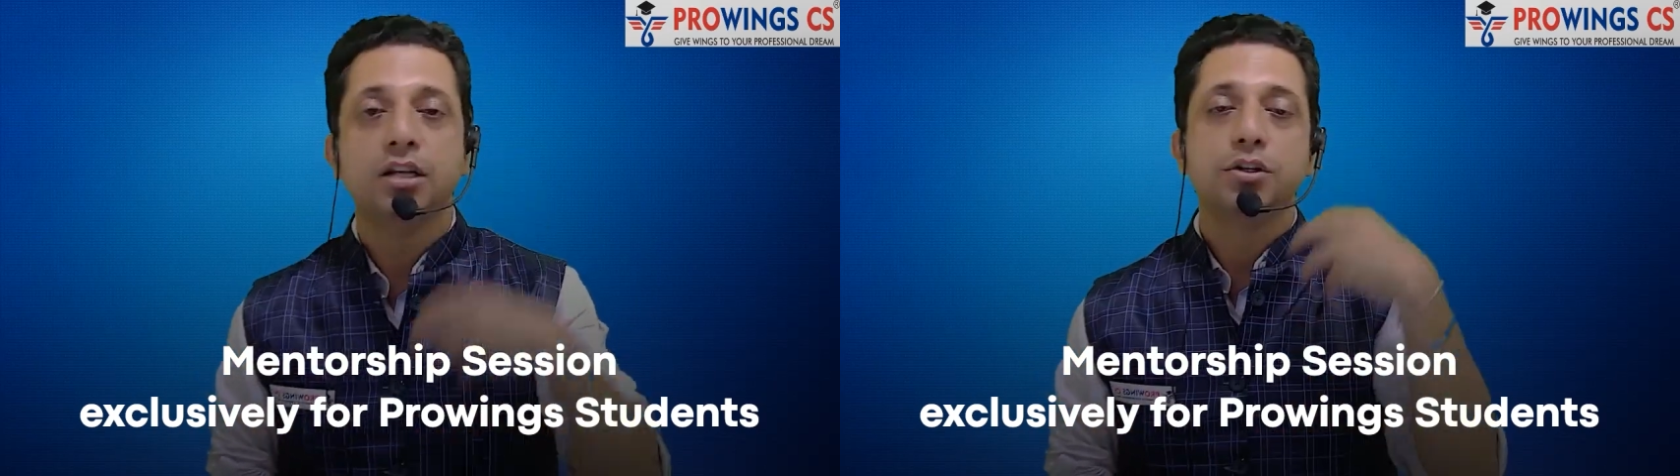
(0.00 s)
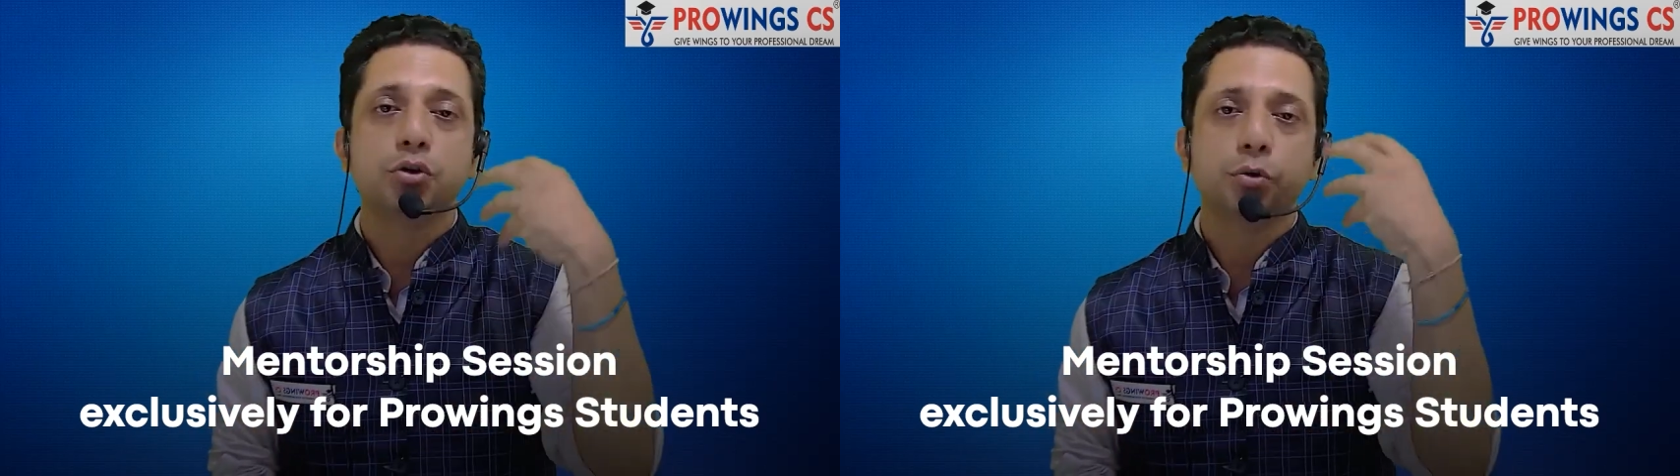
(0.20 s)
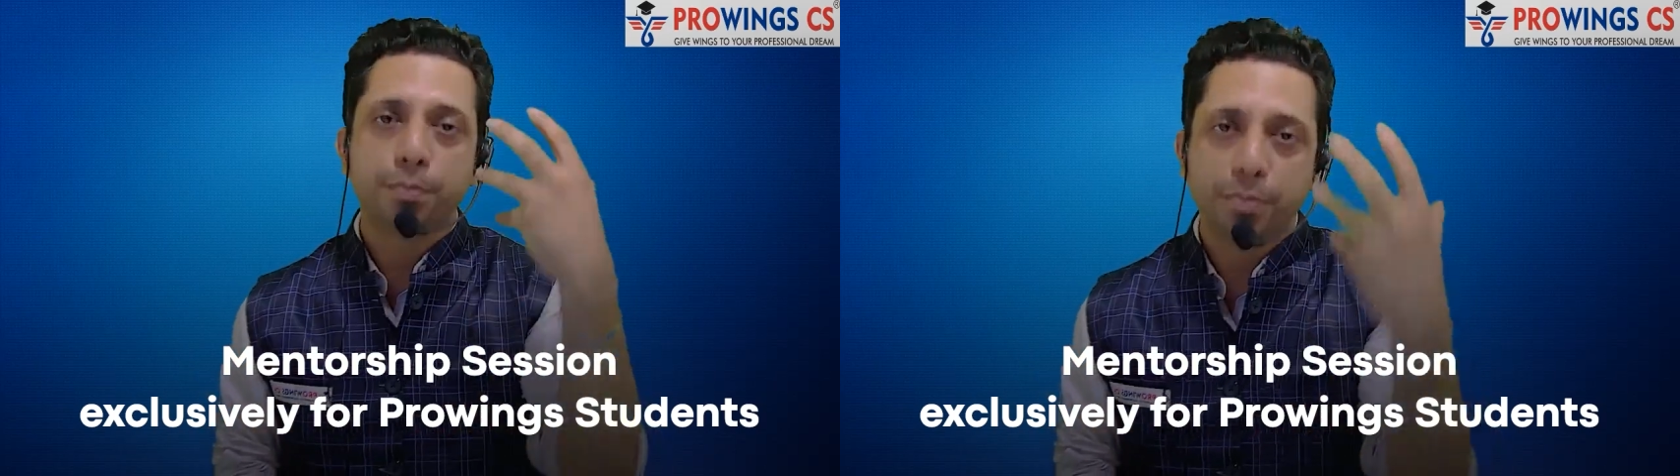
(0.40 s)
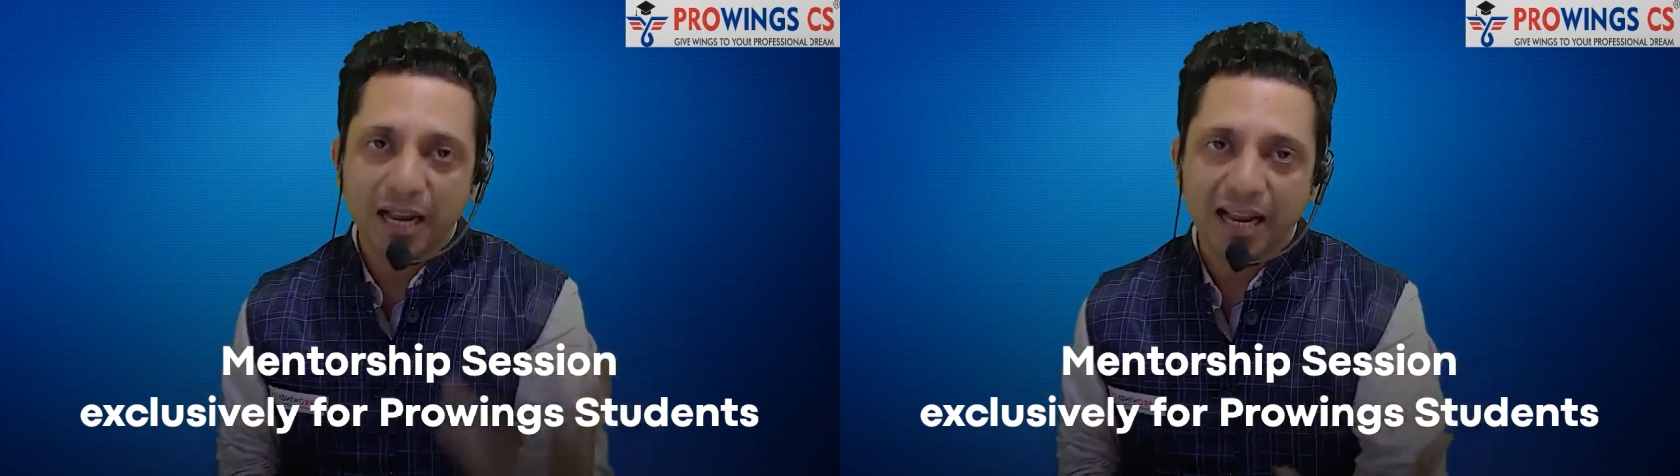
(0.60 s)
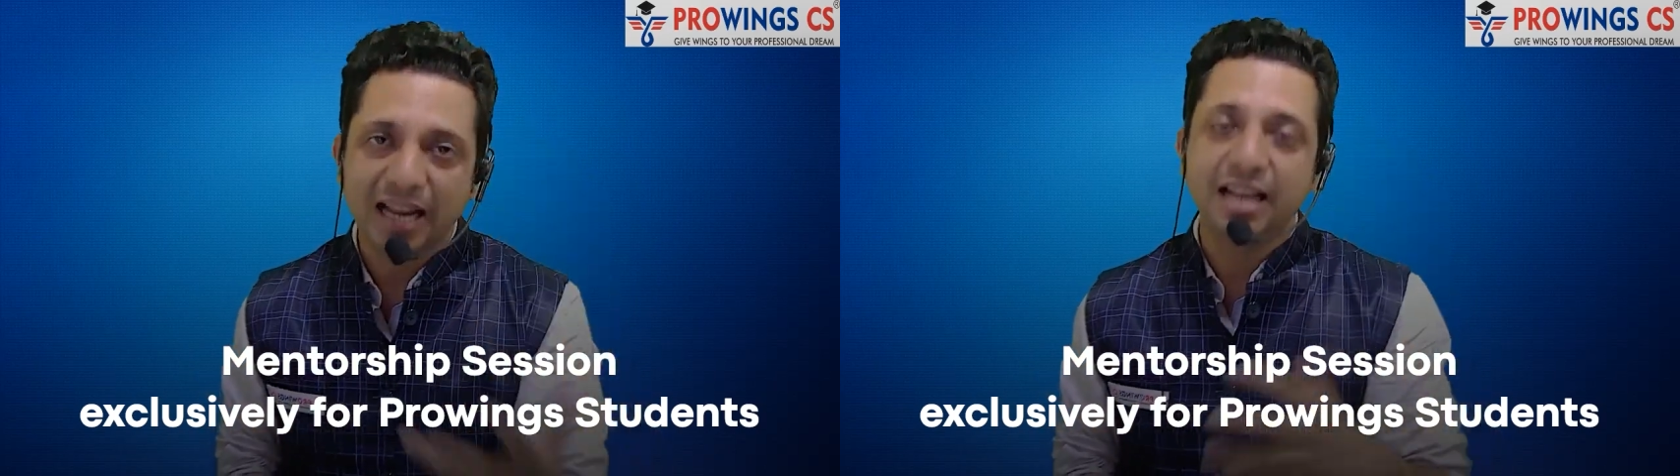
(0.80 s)
to
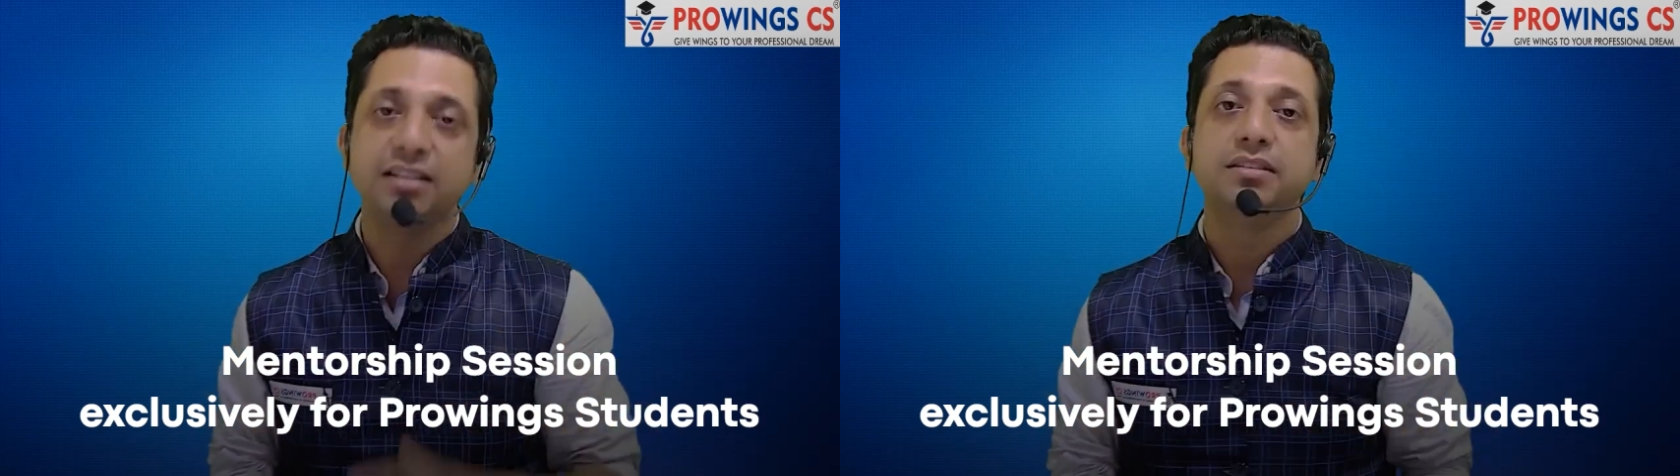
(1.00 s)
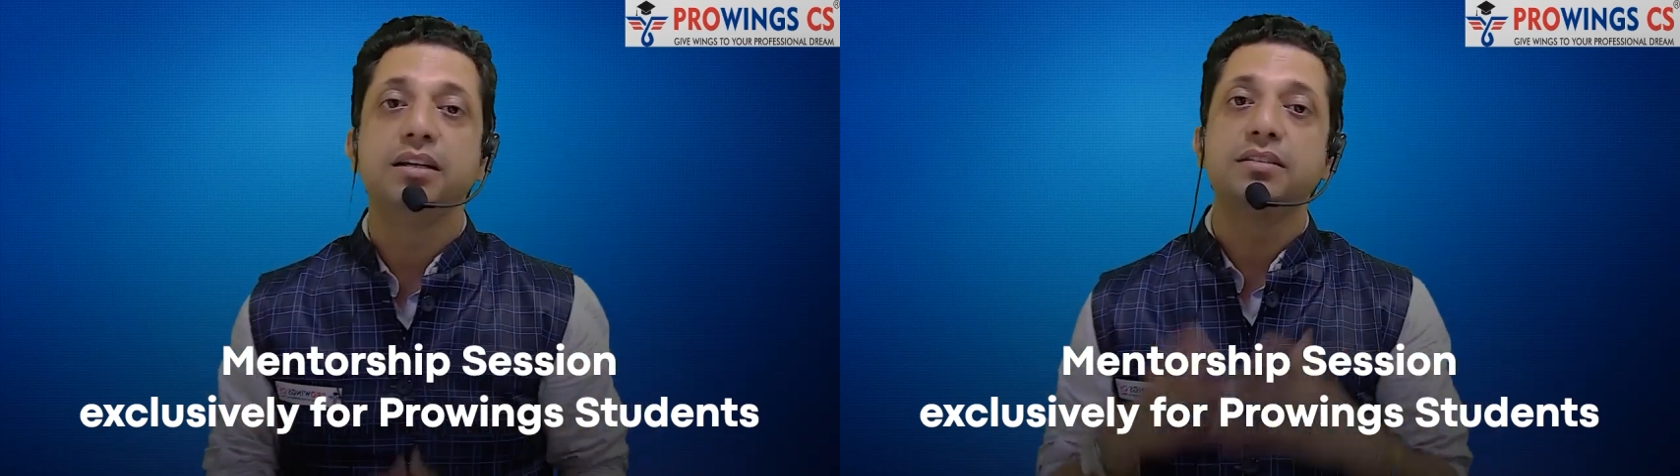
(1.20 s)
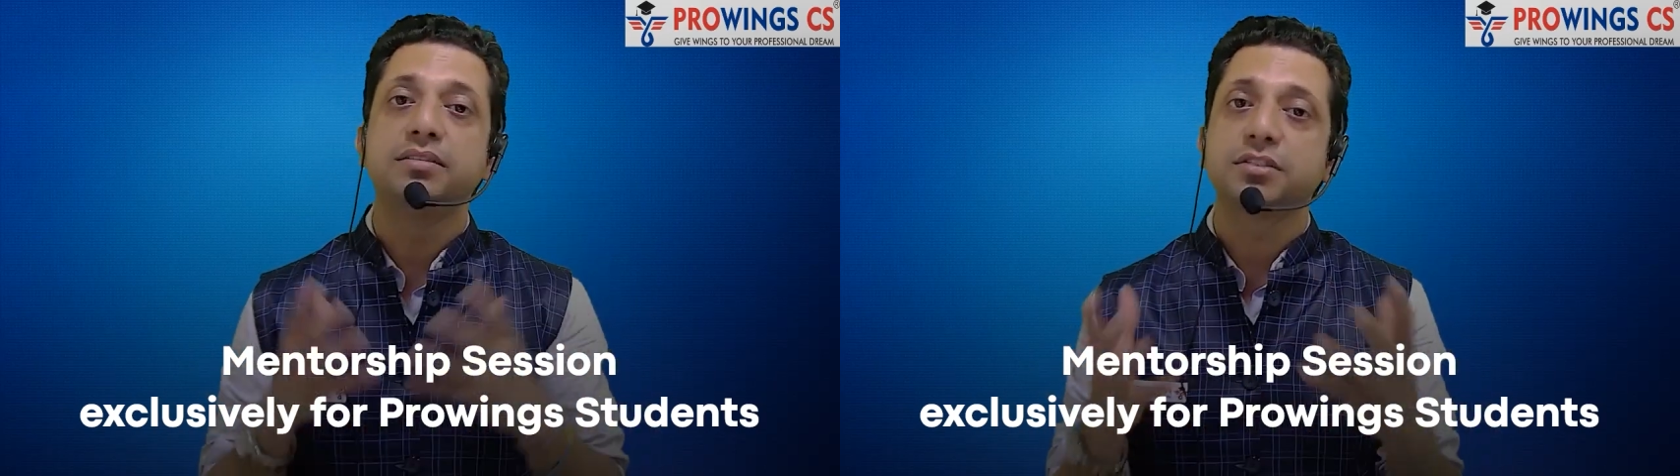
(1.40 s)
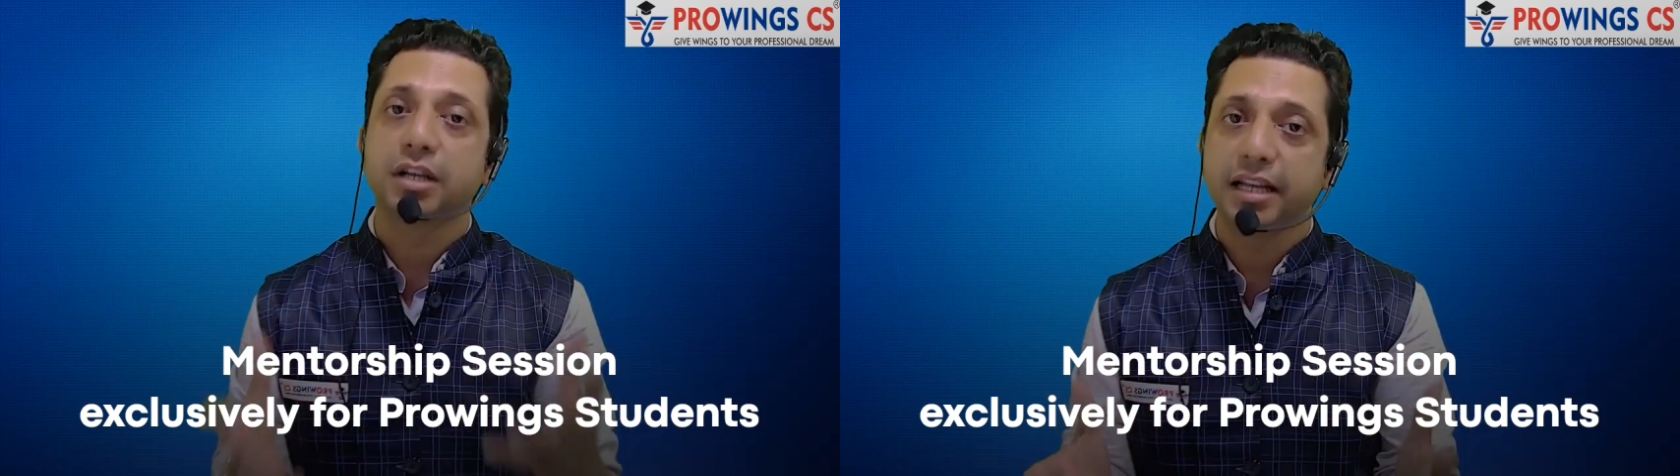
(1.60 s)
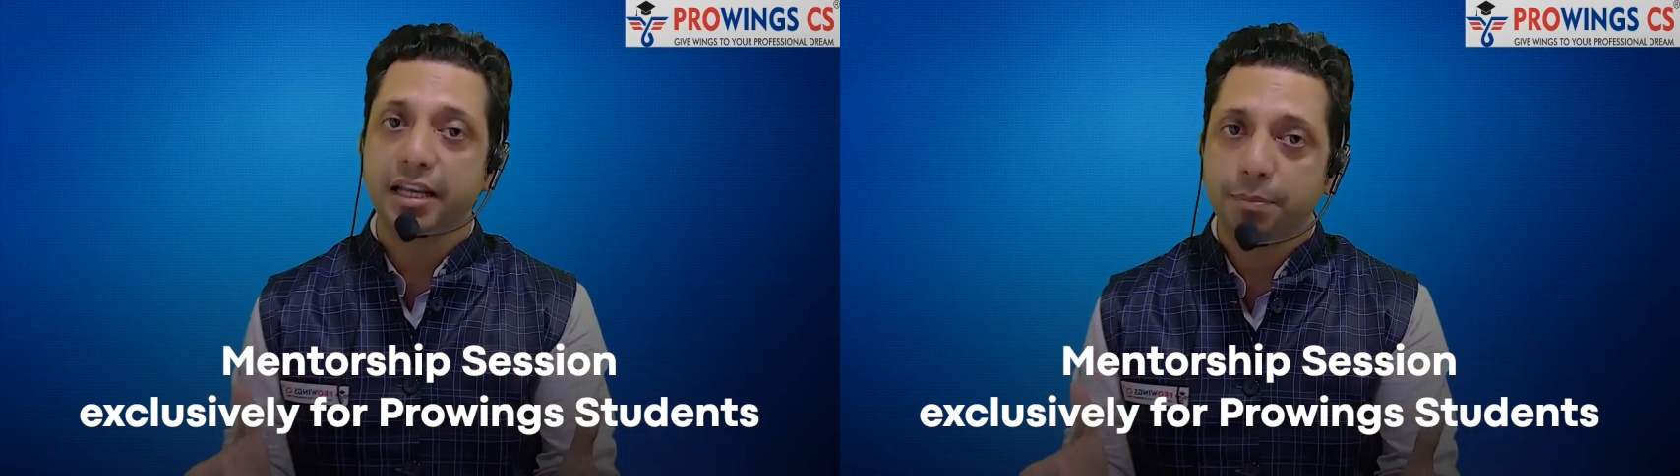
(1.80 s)
plan their
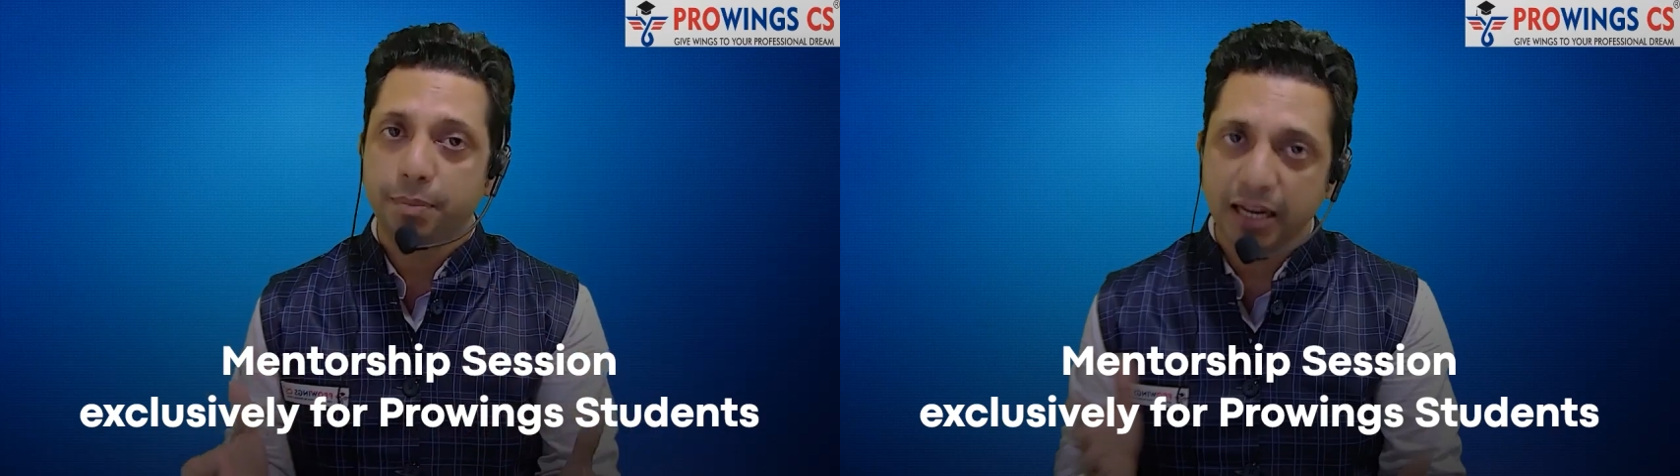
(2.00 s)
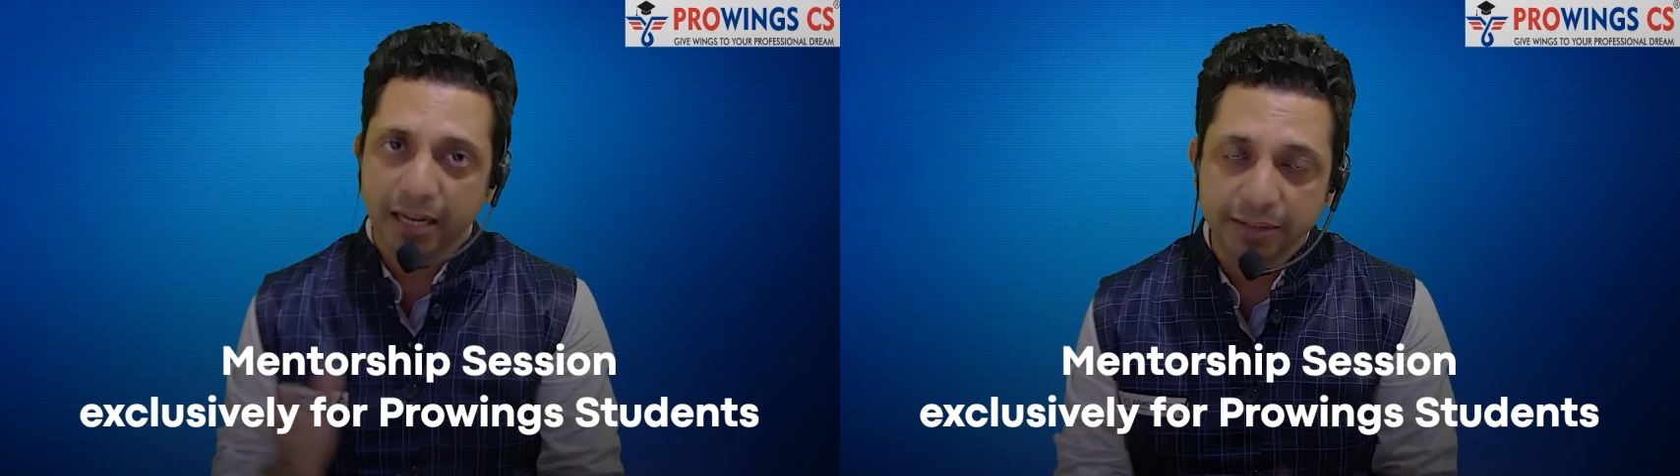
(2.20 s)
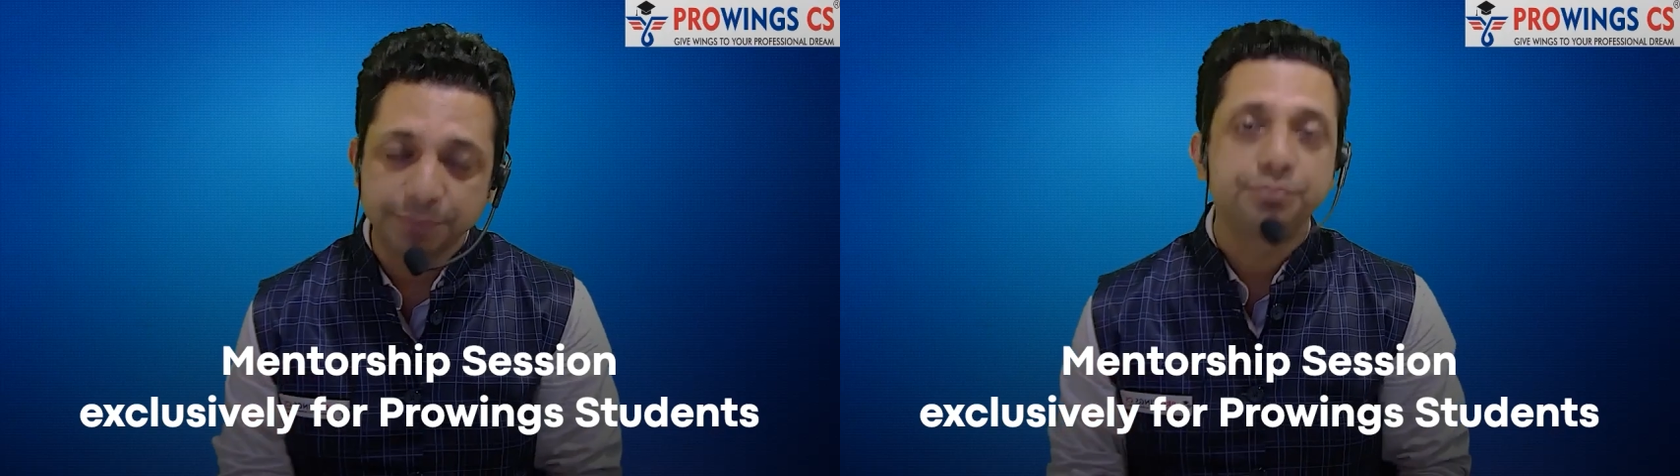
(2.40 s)
study plan.